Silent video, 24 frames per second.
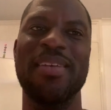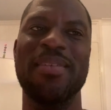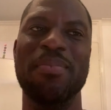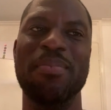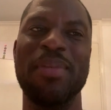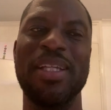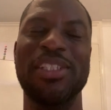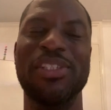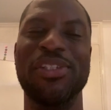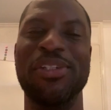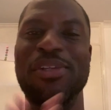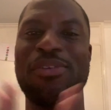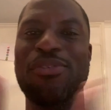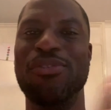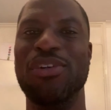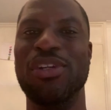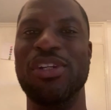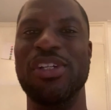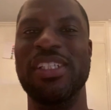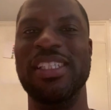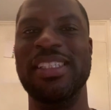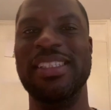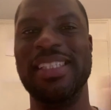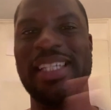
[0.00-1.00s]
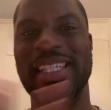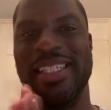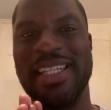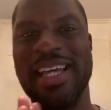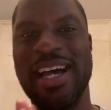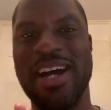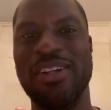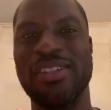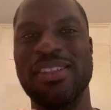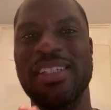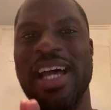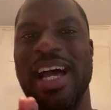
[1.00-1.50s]
Make sure you follow the Sit
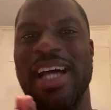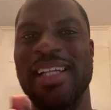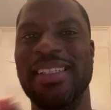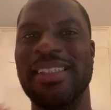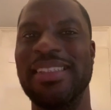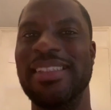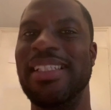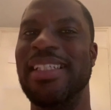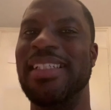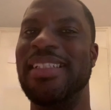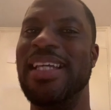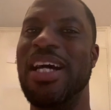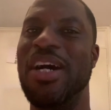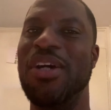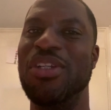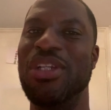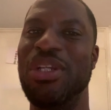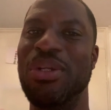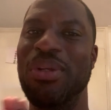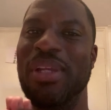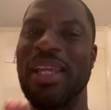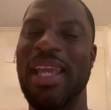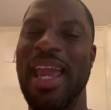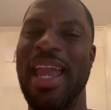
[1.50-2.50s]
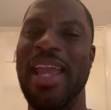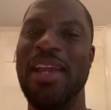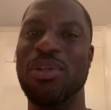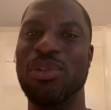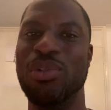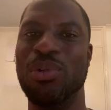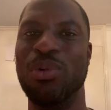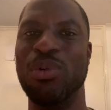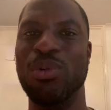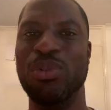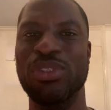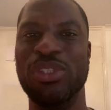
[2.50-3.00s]
Down at the Sitdown UK
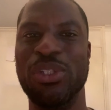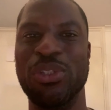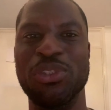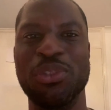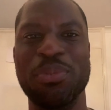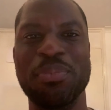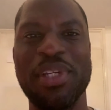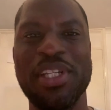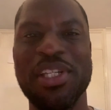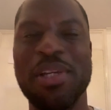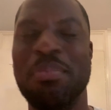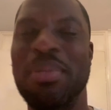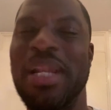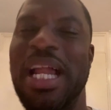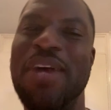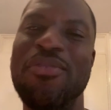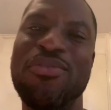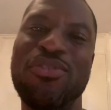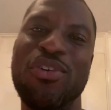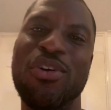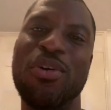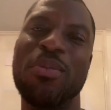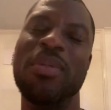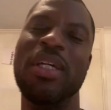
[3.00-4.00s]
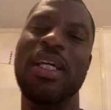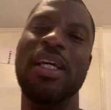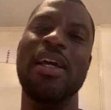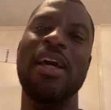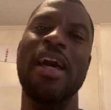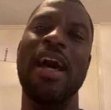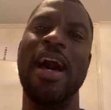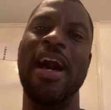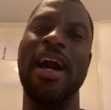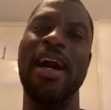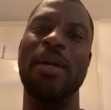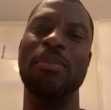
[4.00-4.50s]
on all social media platform,
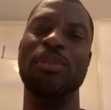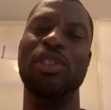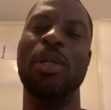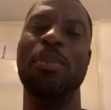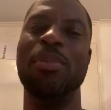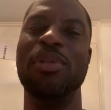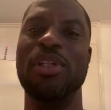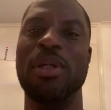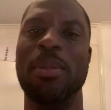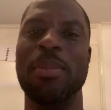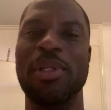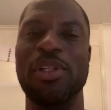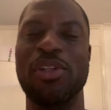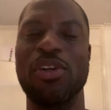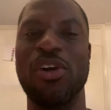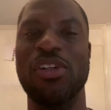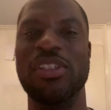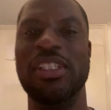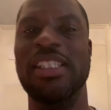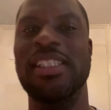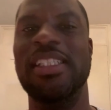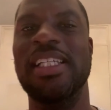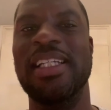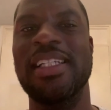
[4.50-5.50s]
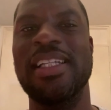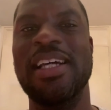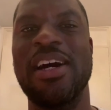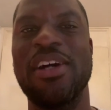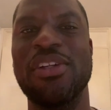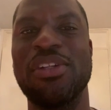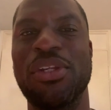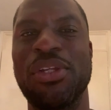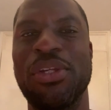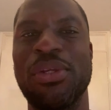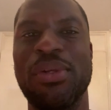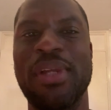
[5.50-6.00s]

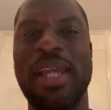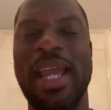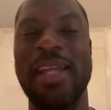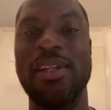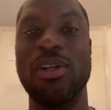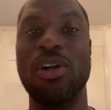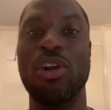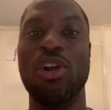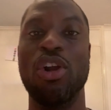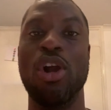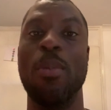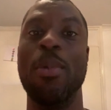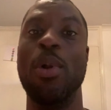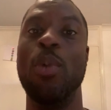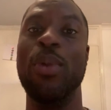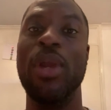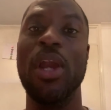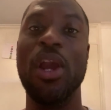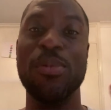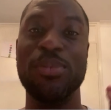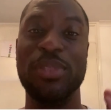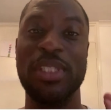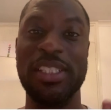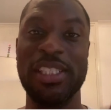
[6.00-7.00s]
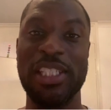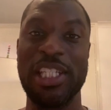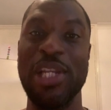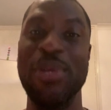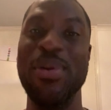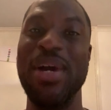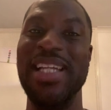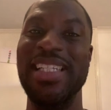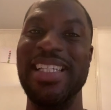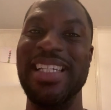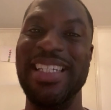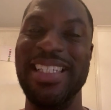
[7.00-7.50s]
www.thesitdownuk.com, and we hope to see
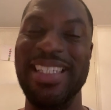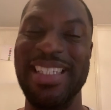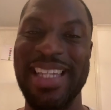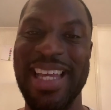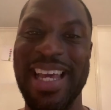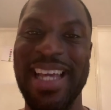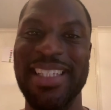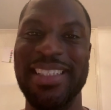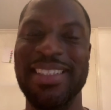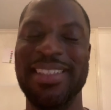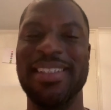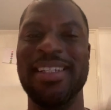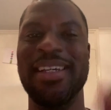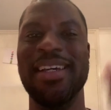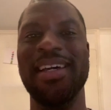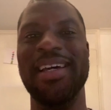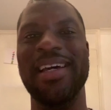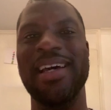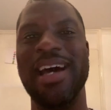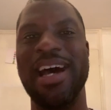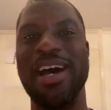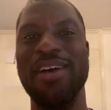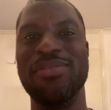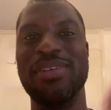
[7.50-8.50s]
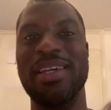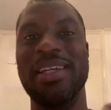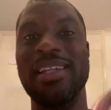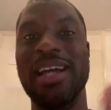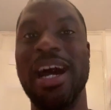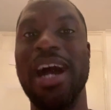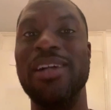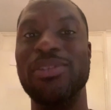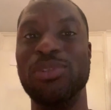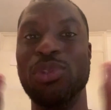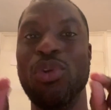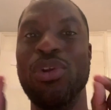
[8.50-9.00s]
you at the next event.
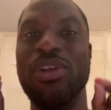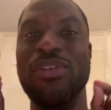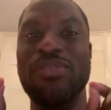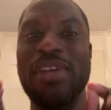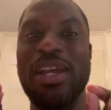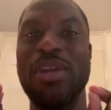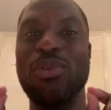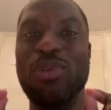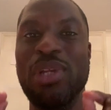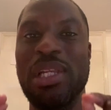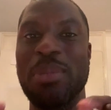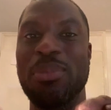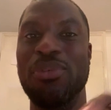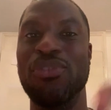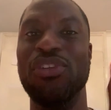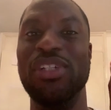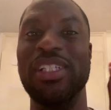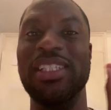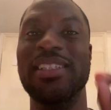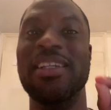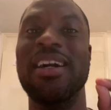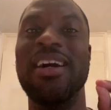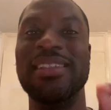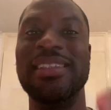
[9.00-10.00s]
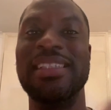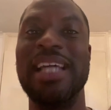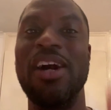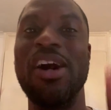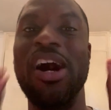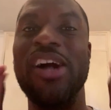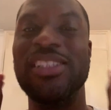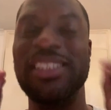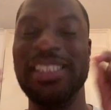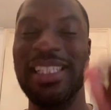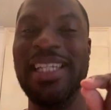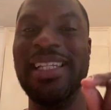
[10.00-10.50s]
I'm talking very quickly before this cuts out.
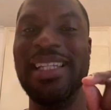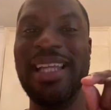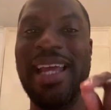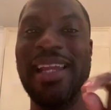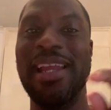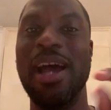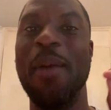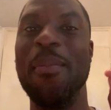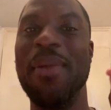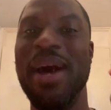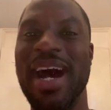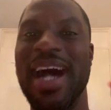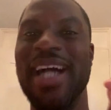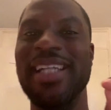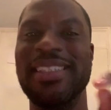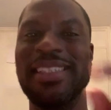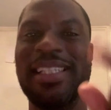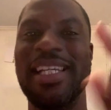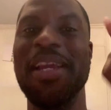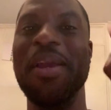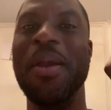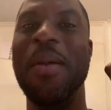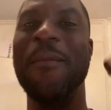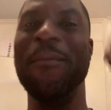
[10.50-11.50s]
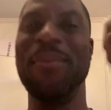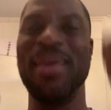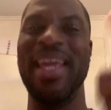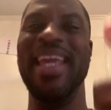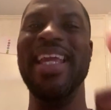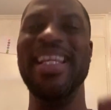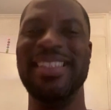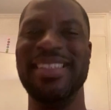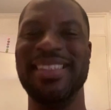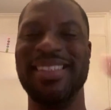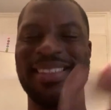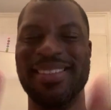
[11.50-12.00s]
I'll see you later. I'm Icy.
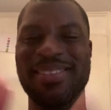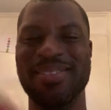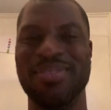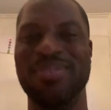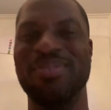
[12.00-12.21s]
Peace.